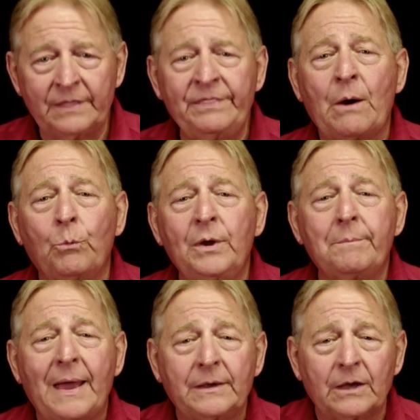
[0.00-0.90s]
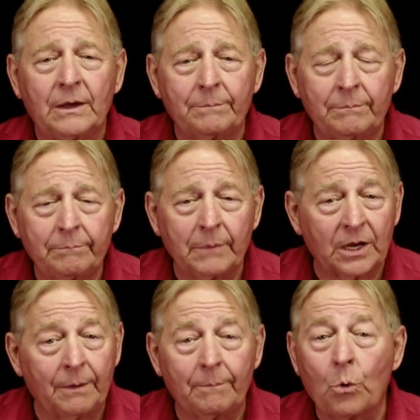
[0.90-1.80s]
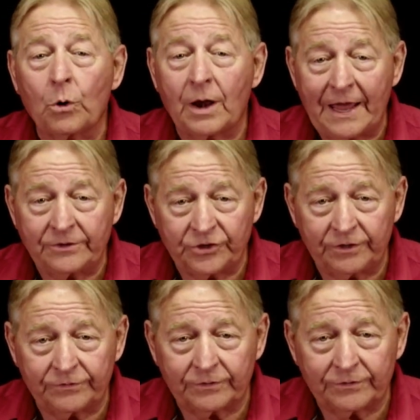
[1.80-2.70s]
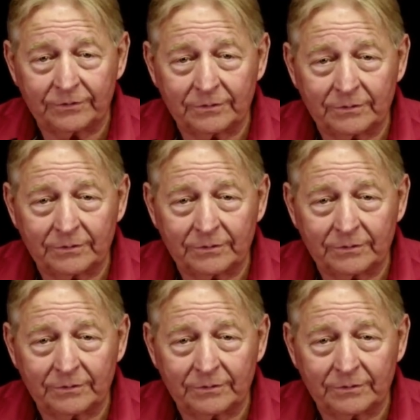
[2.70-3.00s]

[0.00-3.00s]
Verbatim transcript: that we may come, become more like Jesus.